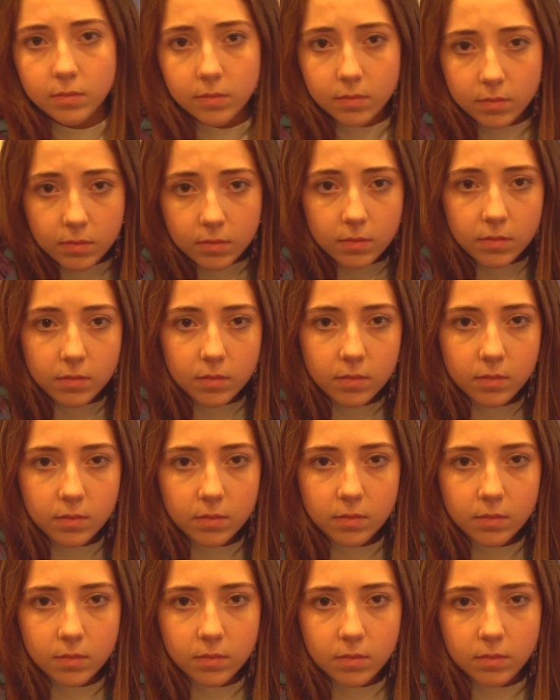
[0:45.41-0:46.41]

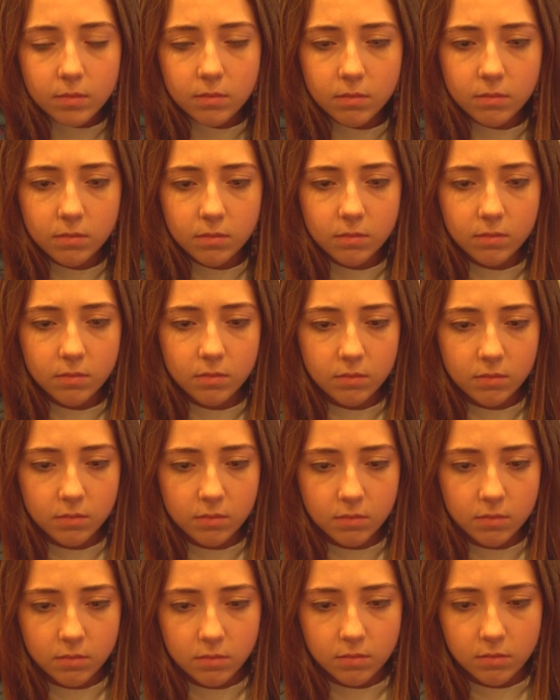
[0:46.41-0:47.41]

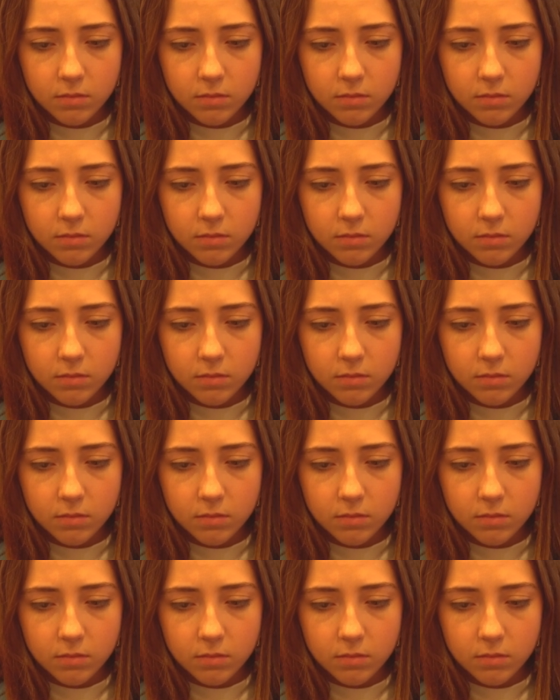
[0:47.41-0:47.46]
(no one is talking)